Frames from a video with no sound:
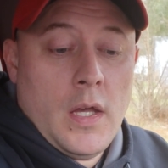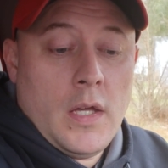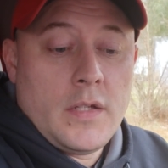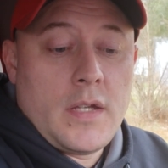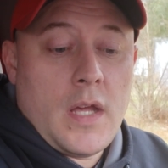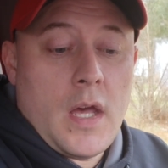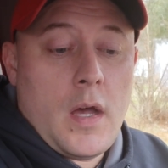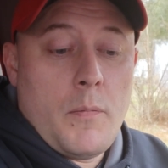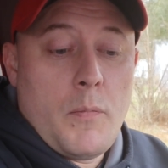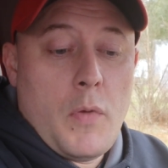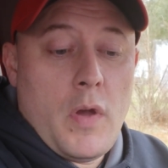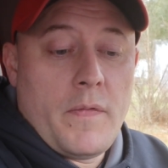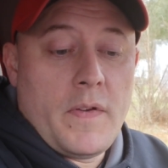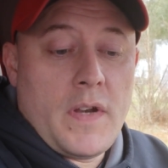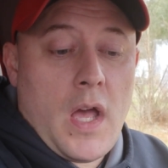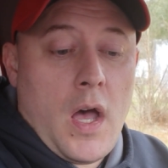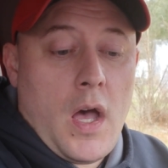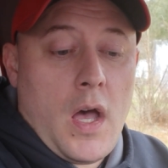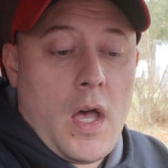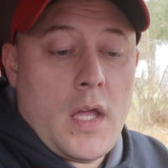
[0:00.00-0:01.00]
So
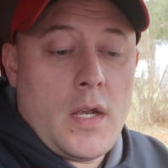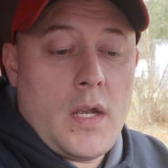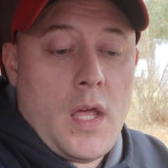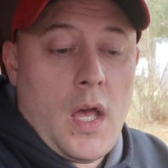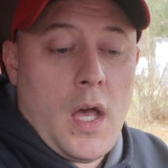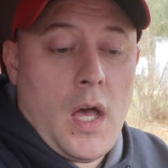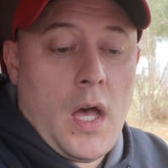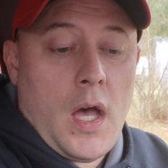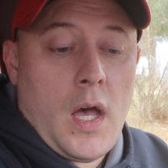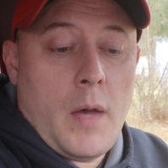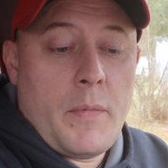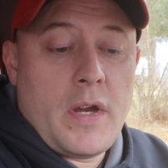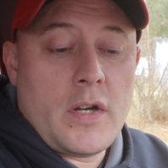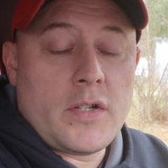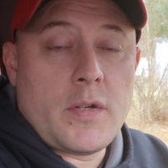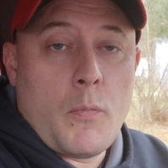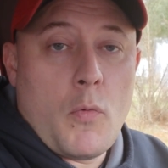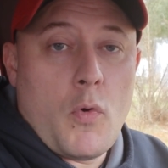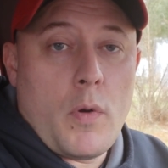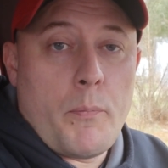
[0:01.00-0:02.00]
moving on,
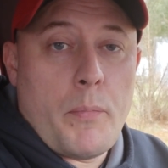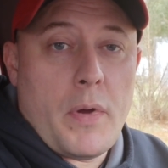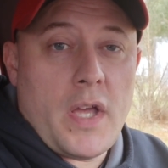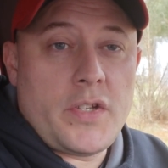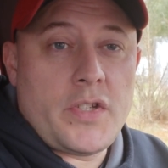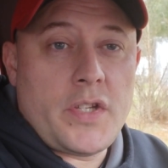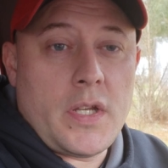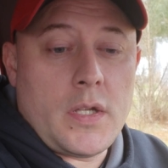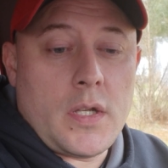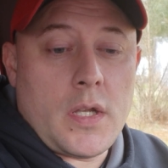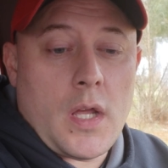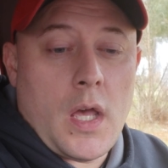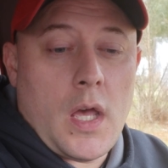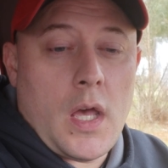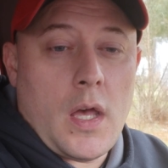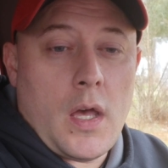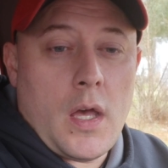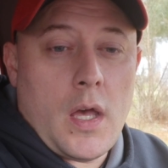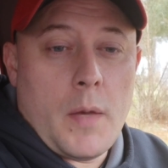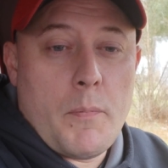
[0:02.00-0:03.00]
here's a more budget
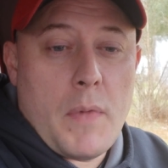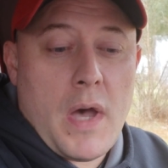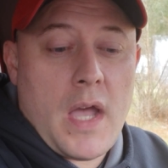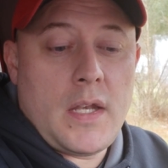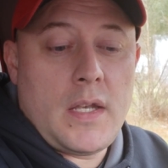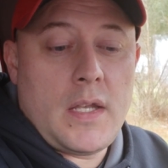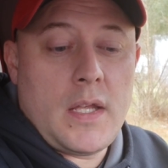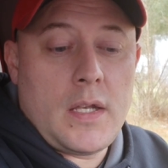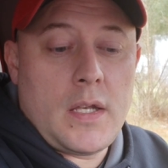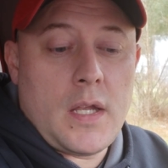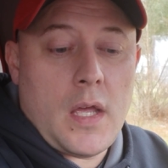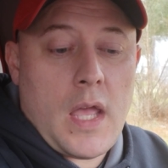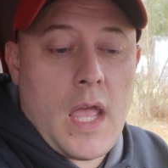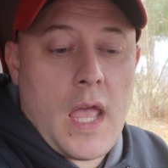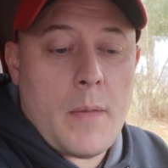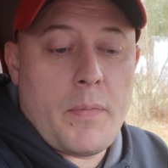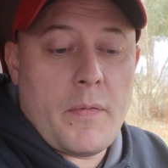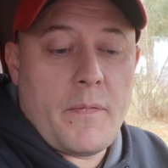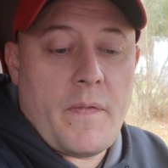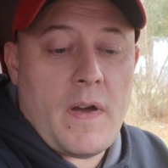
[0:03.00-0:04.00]
minded
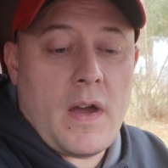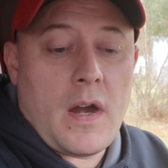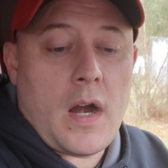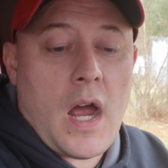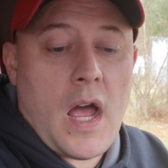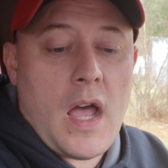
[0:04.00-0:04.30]
amplifier.